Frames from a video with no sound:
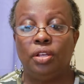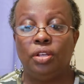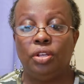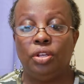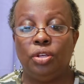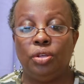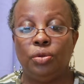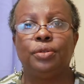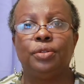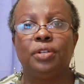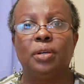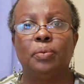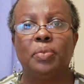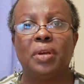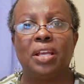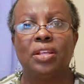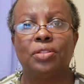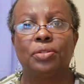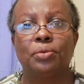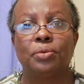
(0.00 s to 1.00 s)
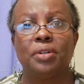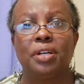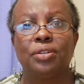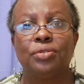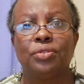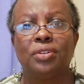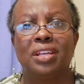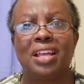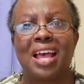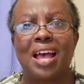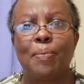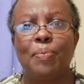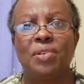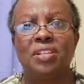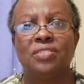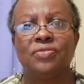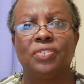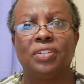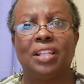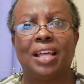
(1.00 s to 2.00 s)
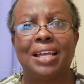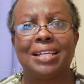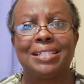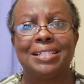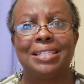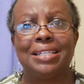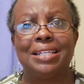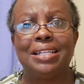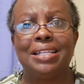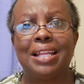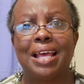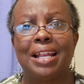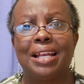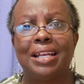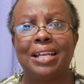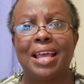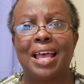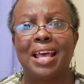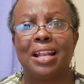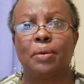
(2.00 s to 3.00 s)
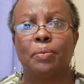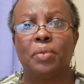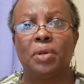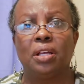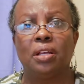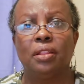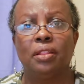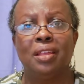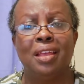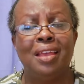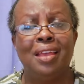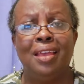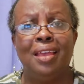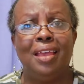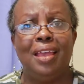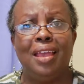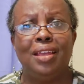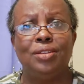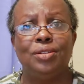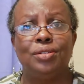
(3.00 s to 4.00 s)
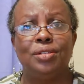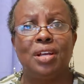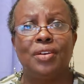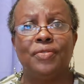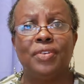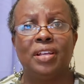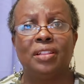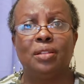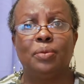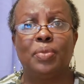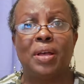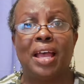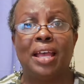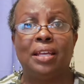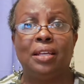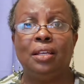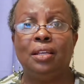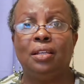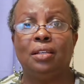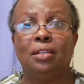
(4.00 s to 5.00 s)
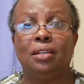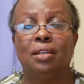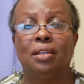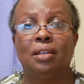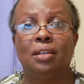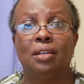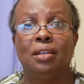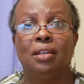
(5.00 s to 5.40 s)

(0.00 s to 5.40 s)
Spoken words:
You can make 300 copies for like $10.99 a month, and you never have to buy ink.